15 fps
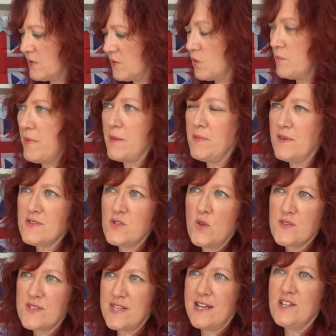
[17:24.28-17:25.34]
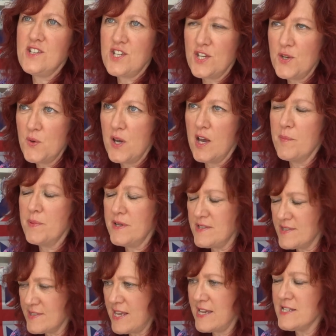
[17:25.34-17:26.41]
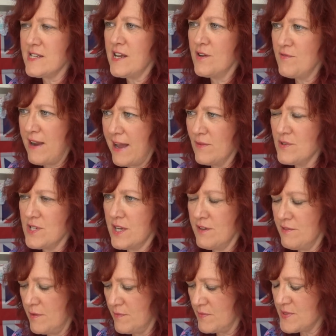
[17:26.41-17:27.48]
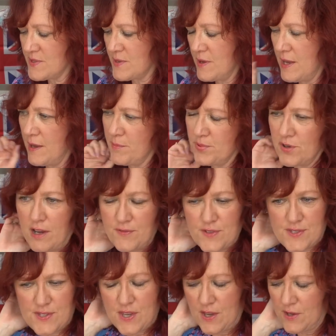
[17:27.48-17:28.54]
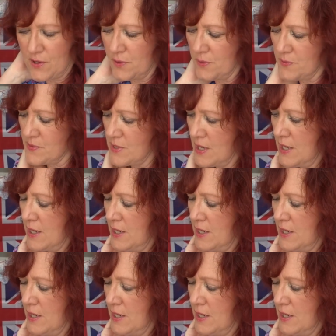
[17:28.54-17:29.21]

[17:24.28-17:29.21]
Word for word: or maybe it's not said to her, but it's said around her in private circles,